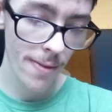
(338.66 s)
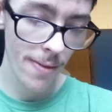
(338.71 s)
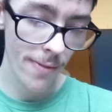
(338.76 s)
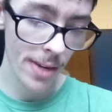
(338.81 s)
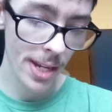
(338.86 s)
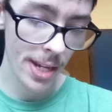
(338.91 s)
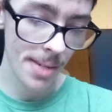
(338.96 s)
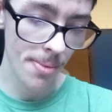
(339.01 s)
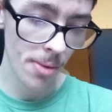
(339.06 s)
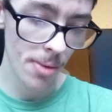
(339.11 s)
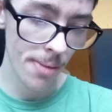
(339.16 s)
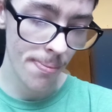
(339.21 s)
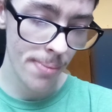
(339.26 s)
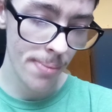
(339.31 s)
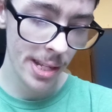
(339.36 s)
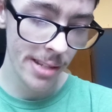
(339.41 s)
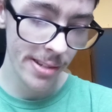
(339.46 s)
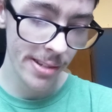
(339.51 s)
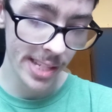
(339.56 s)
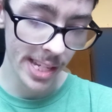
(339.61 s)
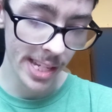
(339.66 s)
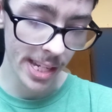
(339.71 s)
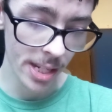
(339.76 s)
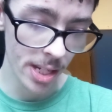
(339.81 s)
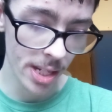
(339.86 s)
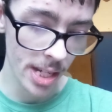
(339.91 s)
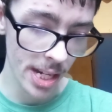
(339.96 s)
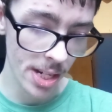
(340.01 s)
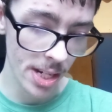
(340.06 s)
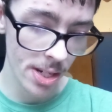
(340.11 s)
find some good pictures
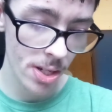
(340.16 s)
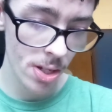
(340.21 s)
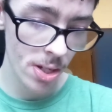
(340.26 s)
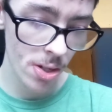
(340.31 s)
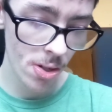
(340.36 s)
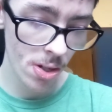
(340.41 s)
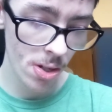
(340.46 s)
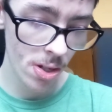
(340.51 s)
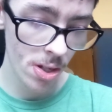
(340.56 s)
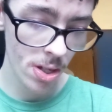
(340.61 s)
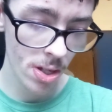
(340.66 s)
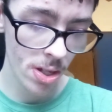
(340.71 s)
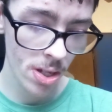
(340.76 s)
I took.